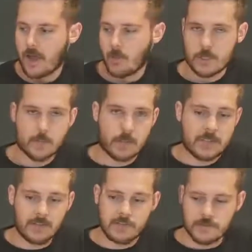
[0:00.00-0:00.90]
at which
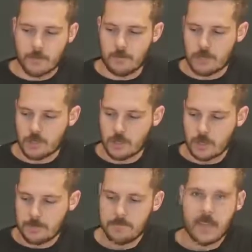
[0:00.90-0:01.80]
point I'll dissolve the
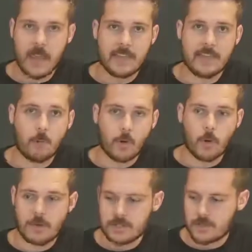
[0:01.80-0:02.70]
sugar, and then we're
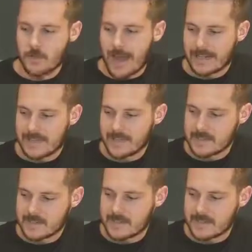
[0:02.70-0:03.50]
going to add in